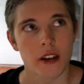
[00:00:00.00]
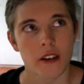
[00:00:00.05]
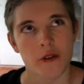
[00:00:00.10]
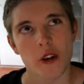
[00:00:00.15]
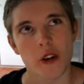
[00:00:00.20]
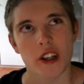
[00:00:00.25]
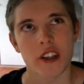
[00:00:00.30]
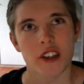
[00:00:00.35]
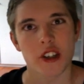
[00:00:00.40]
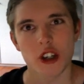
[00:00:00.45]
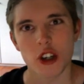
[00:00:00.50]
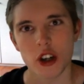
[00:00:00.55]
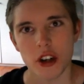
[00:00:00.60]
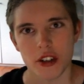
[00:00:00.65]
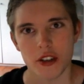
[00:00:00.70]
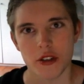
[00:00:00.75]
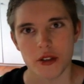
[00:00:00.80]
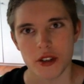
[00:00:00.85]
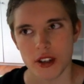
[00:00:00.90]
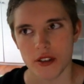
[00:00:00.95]
when you
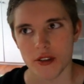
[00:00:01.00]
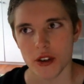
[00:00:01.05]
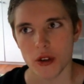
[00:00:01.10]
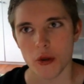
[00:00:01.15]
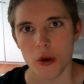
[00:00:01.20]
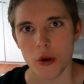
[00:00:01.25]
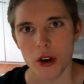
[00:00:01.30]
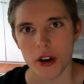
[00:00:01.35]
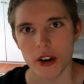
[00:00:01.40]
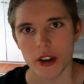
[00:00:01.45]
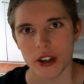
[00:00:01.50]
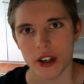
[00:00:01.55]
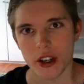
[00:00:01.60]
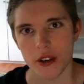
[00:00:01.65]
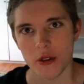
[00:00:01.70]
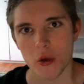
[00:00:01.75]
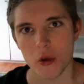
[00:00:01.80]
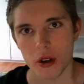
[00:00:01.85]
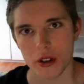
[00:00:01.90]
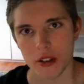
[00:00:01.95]
got your civil war
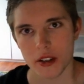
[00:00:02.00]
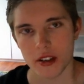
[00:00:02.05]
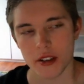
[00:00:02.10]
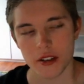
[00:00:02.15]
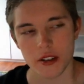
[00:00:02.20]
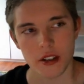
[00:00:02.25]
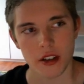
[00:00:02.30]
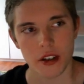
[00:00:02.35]
and wanted